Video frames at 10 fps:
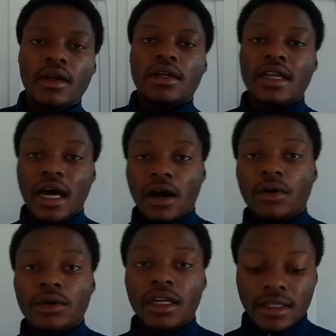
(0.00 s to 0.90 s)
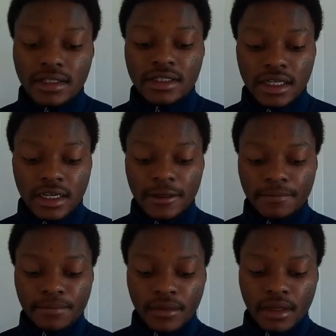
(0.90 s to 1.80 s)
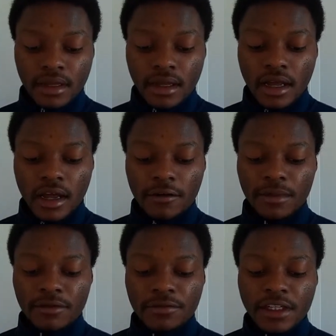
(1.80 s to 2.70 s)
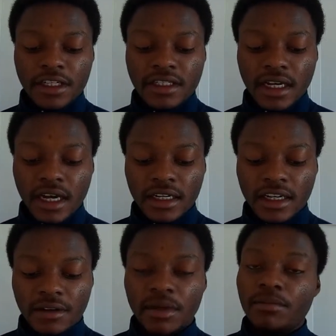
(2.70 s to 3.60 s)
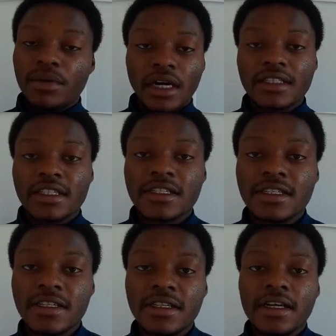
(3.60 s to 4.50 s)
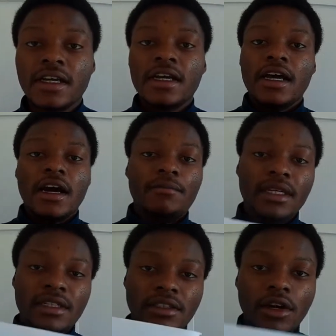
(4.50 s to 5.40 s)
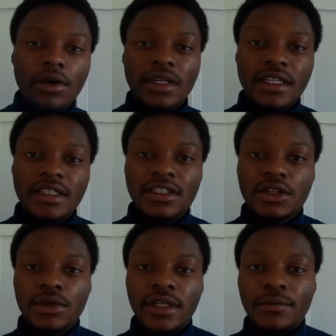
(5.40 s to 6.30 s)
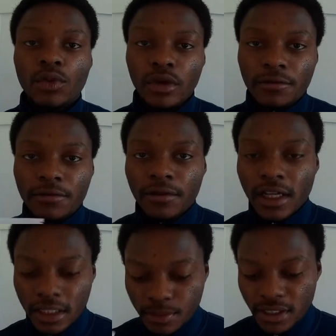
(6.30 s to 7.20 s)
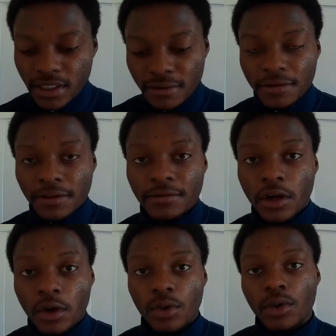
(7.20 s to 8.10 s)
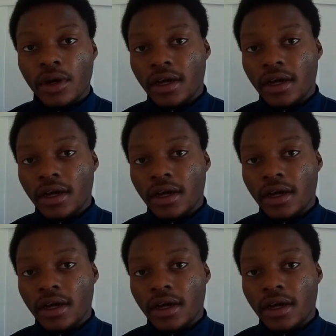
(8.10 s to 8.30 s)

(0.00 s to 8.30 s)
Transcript: Now, let's say I've been freestyling, I've been practicing, I've been going into it with a specific flow,